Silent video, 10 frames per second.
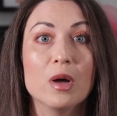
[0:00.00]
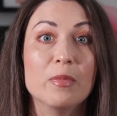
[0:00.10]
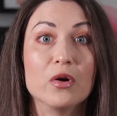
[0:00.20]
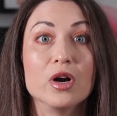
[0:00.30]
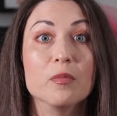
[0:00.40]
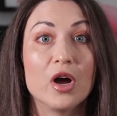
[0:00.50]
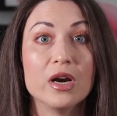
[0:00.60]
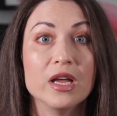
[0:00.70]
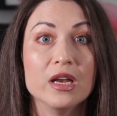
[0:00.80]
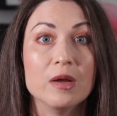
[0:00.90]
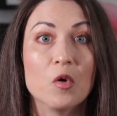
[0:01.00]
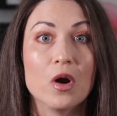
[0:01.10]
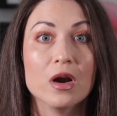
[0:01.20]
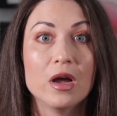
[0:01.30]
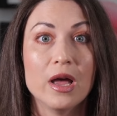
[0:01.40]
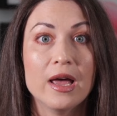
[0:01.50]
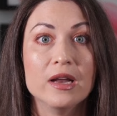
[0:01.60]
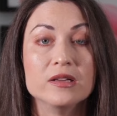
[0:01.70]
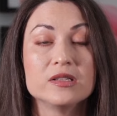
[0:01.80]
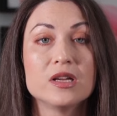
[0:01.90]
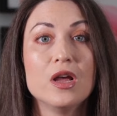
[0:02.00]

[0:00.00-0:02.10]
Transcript: about her body anymore. And